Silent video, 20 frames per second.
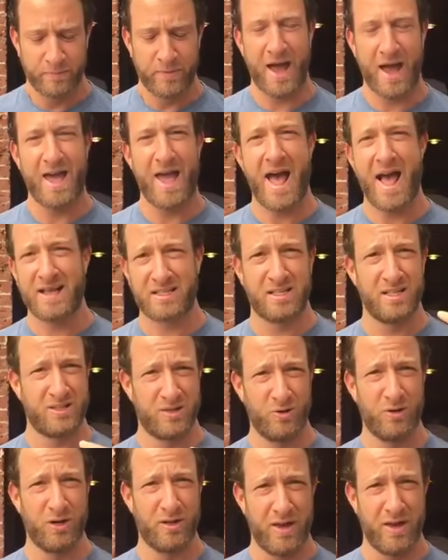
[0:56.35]
I asked the
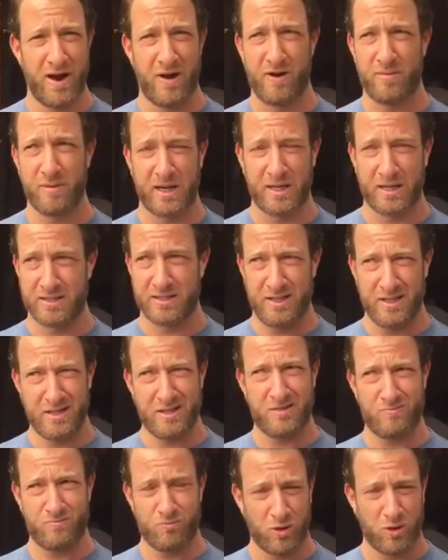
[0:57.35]
dude in there, I'm like, is this
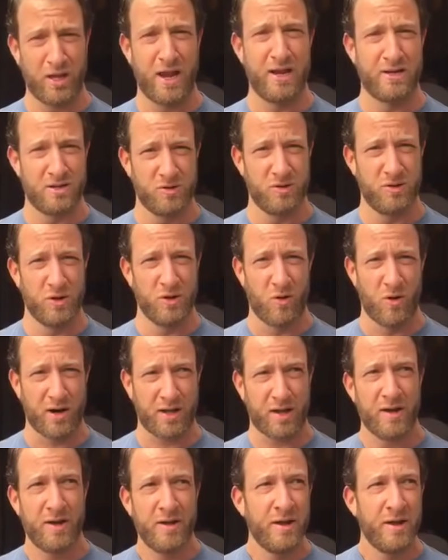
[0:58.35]
related to New York?